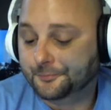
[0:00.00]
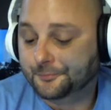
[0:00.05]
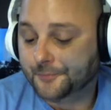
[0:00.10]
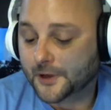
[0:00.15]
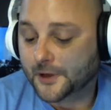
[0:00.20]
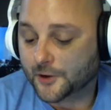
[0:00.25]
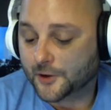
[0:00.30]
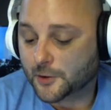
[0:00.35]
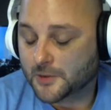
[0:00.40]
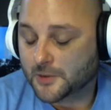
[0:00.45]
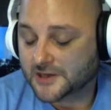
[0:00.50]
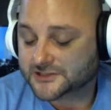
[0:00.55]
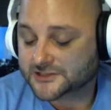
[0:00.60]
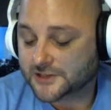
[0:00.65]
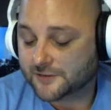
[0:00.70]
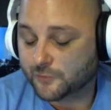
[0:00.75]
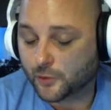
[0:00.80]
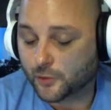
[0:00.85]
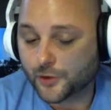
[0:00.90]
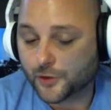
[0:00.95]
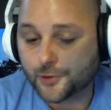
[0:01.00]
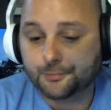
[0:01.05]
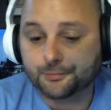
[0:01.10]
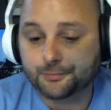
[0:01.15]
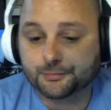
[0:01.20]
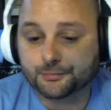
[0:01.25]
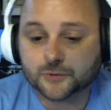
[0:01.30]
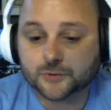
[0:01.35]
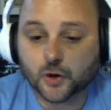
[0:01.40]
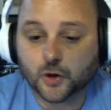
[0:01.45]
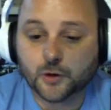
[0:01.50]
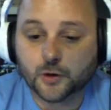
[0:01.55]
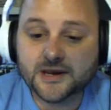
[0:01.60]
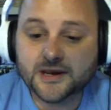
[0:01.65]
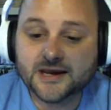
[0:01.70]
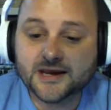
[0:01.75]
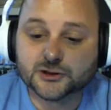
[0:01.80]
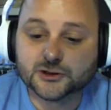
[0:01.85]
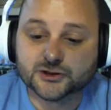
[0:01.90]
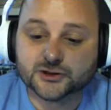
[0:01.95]
I don't know about top 4, though. Going
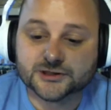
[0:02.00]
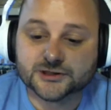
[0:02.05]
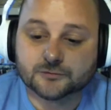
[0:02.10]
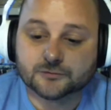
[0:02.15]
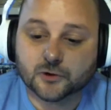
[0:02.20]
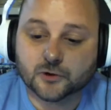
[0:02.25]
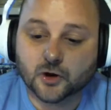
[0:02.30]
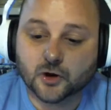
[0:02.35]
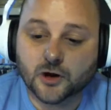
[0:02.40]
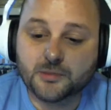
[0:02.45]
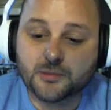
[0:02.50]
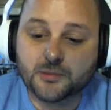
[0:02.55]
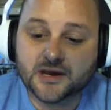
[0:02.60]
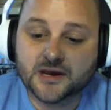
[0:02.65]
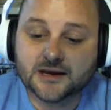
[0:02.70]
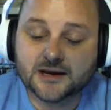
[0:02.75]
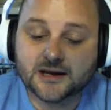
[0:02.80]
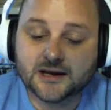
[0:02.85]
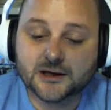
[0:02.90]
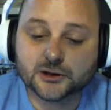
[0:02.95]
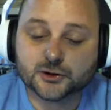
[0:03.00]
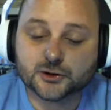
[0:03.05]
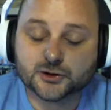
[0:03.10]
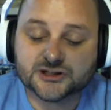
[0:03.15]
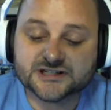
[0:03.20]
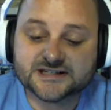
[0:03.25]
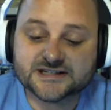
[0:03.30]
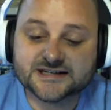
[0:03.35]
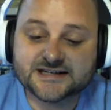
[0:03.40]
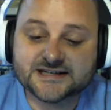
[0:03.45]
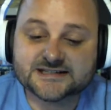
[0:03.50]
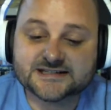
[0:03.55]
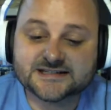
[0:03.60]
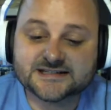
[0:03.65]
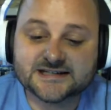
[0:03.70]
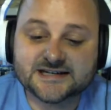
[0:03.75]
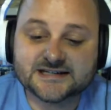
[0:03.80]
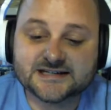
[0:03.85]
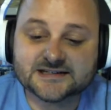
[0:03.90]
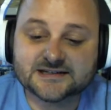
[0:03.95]
to be interesting. Going to be an interesting
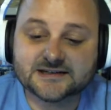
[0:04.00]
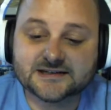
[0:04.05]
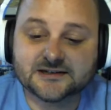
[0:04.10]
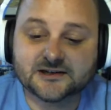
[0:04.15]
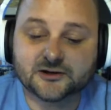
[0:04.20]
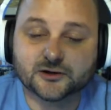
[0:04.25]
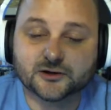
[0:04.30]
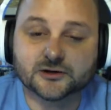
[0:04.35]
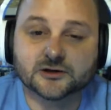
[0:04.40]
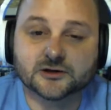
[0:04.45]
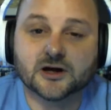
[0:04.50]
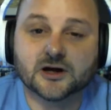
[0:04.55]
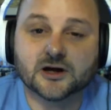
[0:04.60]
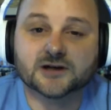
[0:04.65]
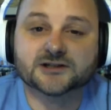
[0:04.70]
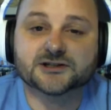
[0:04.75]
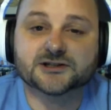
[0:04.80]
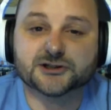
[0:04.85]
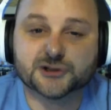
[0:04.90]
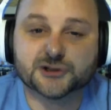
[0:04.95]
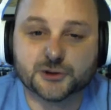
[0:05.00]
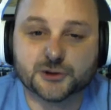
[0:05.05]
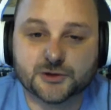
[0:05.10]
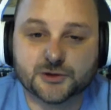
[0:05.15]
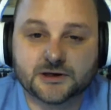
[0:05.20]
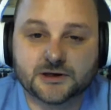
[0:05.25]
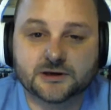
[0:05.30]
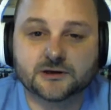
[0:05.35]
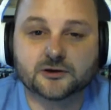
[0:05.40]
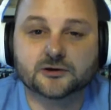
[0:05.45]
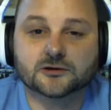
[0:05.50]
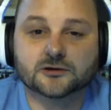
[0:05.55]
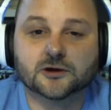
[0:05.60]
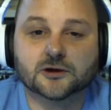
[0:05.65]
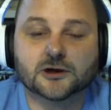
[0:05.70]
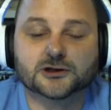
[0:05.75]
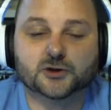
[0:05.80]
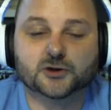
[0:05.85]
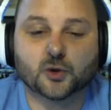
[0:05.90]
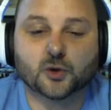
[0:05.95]
season. Good luck to Judy and good
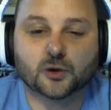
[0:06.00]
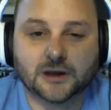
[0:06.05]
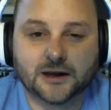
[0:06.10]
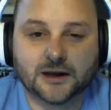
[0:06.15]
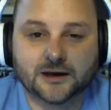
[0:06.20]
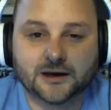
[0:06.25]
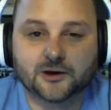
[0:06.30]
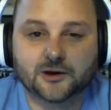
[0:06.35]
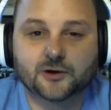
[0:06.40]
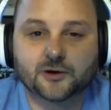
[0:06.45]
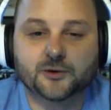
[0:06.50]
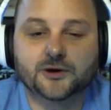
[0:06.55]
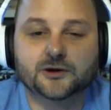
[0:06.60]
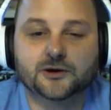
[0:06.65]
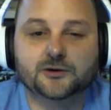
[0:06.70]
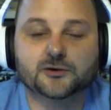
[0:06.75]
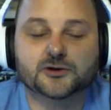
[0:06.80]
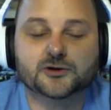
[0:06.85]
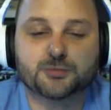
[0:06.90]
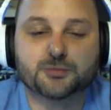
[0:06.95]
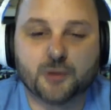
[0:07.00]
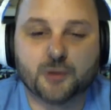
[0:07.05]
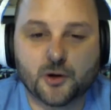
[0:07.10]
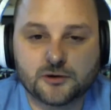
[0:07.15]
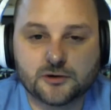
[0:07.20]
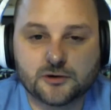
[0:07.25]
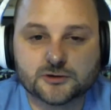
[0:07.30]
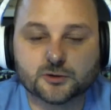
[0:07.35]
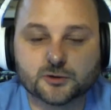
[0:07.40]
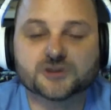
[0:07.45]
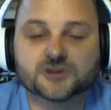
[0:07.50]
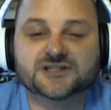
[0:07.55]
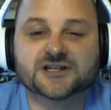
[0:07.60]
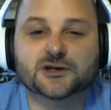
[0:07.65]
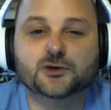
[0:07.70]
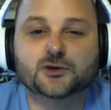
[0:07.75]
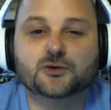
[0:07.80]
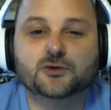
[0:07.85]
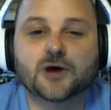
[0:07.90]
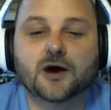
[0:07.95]
luck to Orlando and your Spurs. We'll
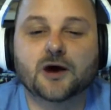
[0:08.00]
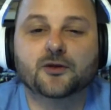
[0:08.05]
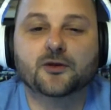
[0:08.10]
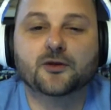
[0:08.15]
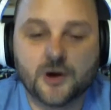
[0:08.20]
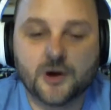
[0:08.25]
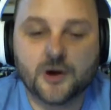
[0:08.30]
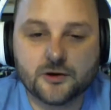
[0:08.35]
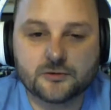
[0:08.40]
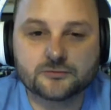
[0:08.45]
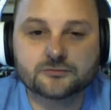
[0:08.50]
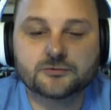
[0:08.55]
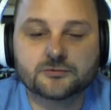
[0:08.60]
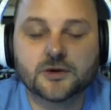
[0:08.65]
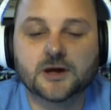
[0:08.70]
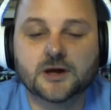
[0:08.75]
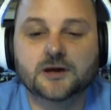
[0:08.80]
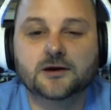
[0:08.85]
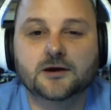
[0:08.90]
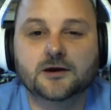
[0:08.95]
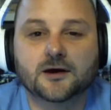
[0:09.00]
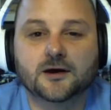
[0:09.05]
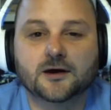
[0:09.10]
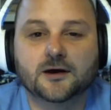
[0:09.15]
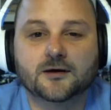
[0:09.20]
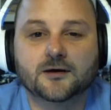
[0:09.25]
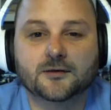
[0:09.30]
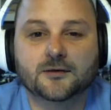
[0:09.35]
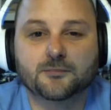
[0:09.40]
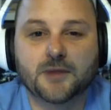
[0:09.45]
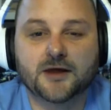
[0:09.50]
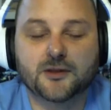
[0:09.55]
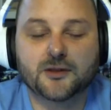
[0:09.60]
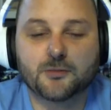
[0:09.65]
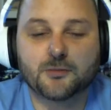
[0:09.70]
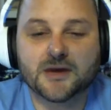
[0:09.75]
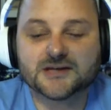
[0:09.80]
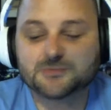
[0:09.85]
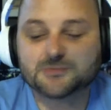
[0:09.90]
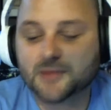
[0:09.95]
see you down the road, and may
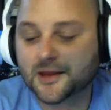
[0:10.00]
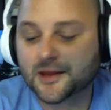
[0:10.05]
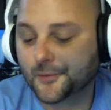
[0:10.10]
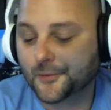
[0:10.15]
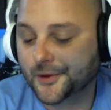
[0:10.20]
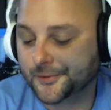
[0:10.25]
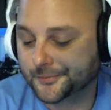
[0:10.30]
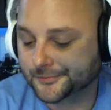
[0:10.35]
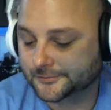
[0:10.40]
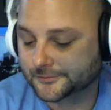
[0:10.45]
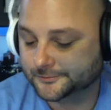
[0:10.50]
the best man win.